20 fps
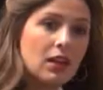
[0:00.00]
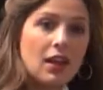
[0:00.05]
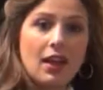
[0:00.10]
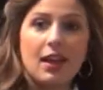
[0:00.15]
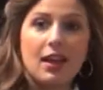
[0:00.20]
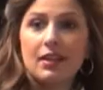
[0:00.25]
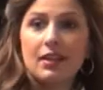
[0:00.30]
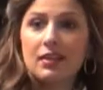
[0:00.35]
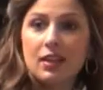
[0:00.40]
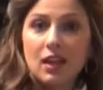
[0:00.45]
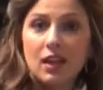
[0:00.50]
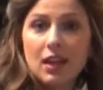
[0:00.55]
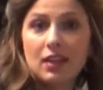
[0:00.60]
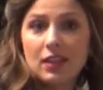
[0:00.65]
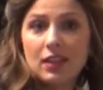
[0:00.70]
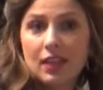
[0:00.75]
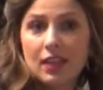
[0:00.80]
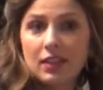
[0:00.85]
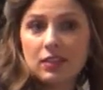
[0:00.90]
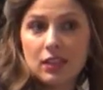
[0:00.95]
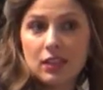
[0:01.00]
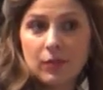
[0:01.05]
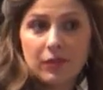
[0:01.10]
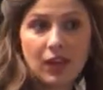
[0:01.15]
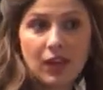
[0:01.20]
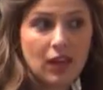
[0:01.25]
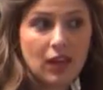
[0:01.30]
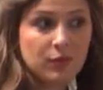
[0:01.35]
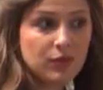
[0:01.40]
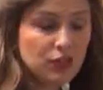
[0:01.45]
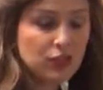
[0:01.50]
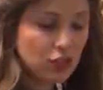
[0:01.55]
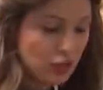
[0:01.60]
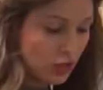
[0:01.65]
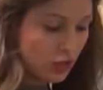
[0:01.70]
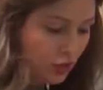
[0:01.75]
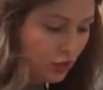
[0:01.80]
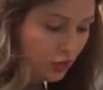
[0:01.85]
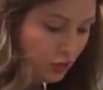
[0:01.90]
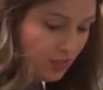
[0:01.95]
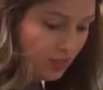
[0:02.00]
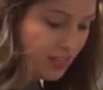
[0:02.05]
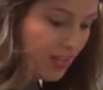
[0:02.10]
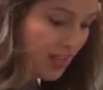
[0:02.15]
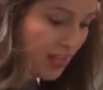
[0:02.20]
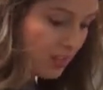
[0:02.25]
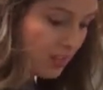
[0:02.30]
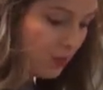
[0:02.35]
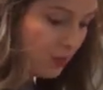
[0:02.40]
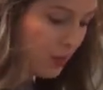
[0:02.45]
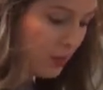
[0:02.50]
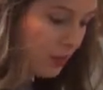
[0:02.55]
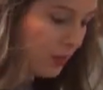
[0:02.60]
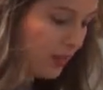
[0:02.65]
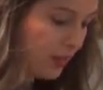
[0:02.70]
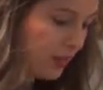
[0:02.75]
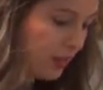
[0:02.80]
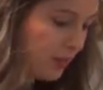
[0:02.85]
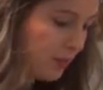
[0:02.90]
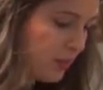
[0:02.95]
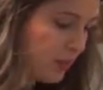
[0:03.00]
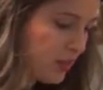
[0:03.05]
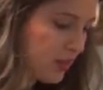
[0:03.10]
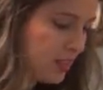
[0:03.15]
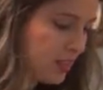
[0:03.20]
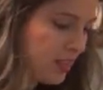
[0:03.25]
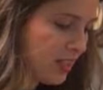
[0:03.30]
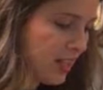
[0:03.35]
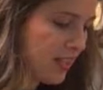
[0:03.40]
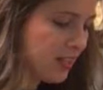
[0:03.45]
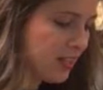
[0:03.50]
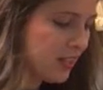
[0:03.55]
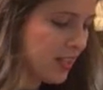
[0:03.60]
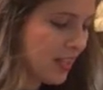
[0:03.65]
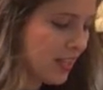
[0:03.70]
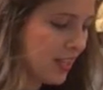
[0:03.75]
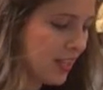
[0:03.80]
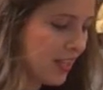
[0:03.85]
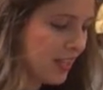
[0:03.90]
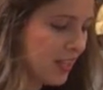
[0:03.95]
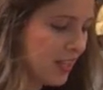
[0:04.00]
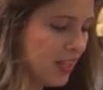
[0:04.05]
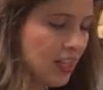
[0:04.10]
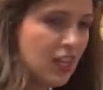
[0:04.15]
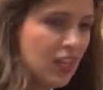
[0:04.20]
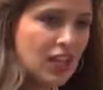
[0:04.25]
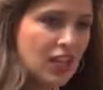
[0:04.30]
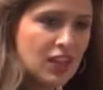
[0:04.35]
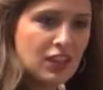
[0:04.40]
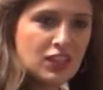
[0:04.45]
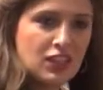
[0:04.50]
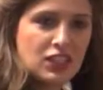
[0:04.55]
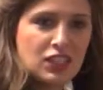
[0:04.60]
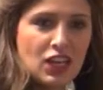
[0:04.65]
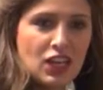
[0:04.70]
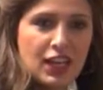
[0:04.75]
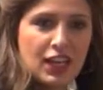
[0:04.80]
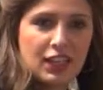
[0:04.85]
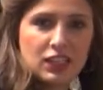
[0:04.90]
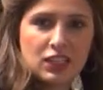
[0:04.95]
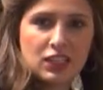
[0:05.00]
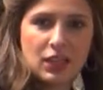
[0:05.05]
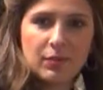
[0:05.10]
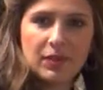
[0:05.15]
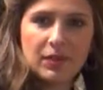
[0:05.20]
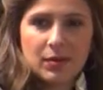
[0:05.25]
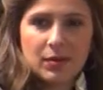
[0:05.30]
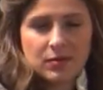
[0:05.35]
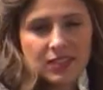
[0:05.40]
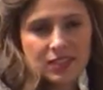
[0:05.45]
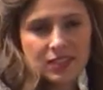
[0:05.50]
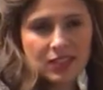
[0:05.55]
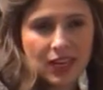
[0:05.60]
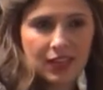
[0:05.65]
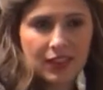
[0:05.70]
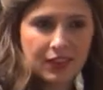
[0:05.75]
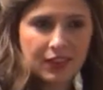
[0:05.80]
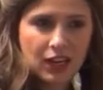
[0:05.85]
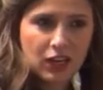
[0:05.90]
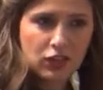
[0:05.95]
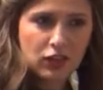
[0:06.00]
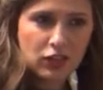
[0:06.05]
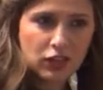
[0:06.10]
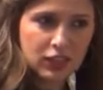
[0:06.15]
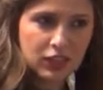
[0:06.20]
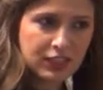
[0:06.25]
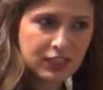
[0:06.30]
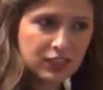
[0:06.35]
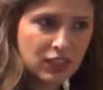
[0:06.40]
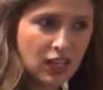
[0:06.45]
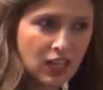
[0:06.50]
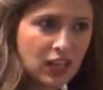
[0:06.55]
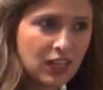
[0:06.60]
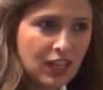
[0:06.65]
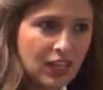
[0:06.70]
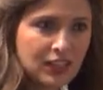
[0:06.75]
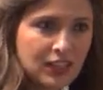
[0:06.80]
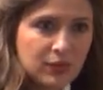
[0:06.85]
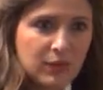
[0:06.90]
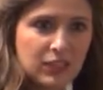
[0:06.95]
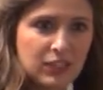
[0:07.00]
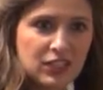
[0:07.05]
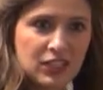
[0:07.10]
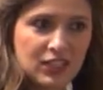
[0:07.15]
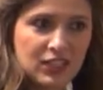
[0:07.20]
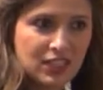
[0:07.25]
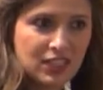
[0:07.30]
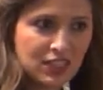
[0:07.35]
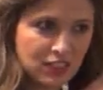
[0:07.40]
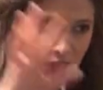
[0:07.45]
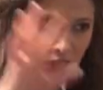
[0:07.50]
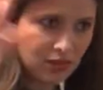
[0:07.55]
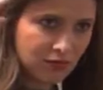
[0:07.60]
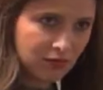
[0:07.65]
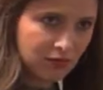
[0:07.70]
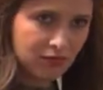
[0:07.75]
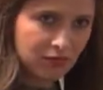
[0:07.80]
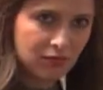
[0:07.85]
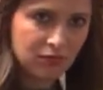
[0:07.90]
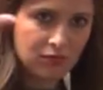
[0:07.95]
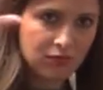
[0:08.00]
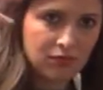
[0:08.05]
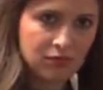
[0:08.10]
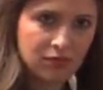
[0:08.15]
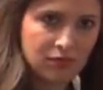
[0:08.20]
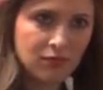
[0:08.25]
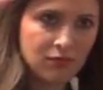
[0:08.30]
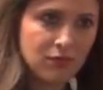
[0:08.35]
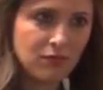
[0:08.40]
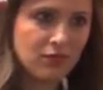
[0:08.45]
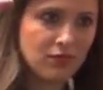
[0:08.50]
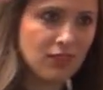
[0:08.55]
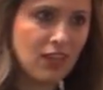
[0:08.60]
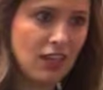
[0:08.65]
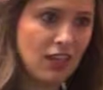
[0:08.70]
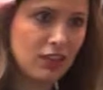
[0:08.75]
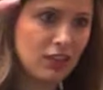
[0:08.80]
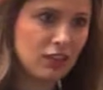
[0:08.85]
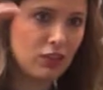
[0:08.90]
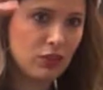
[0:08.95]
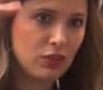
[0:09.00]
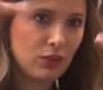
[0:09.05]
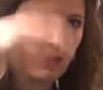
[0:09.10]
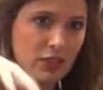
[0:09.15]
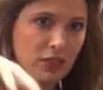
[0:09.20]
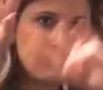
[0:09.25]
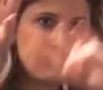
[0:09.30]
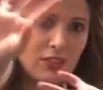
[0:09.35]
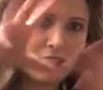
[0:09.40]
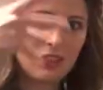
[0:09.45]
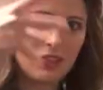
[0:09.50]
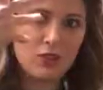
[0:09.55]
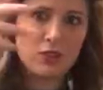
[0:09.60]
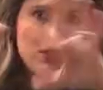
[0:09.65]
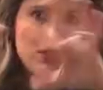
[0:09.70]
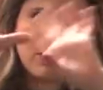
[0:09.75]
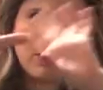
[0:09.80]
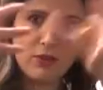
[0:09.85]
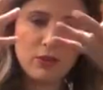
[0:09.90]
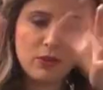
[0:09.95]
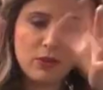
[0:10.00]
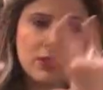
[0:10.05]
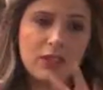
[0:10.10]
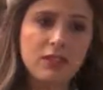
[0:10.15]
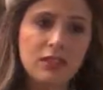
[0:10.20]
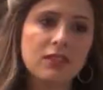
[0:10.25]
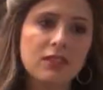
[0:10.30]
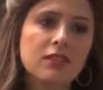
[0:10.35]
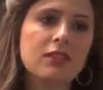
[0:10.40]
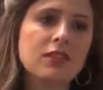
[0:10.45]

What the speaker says: And I like sometimes to, yes, work with it, because today's day, the style sometimes is not that curly style as much as this, that look, where it goes everywhere.